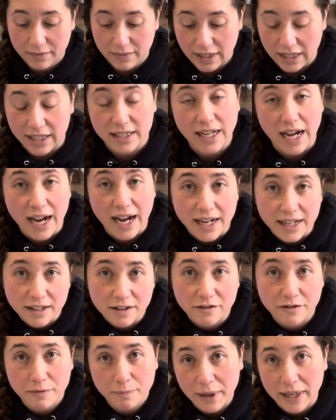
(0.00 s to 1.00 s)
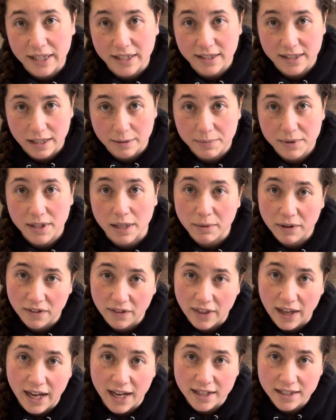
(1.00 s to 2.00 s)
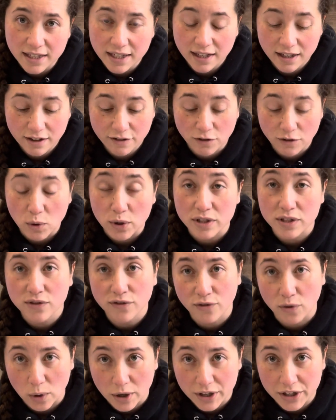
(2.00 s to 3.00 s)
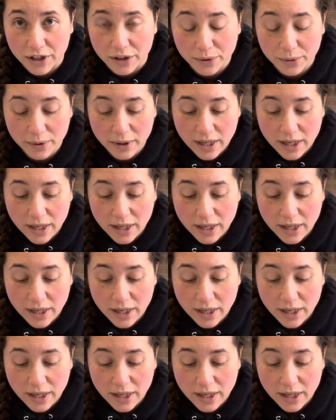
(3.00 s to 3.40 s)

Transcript: It kind of picks up some of that force for you.